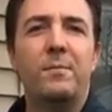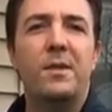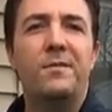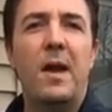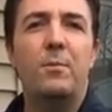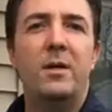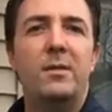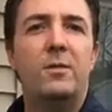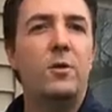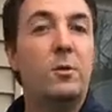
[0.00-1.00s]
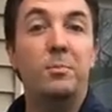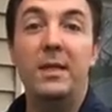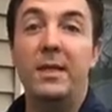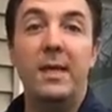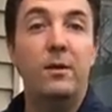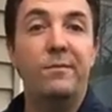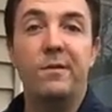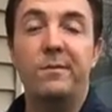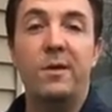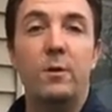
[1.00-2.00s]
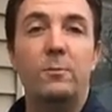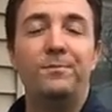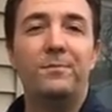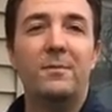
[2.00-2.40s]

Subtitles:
the fabric is still completely hidden from view.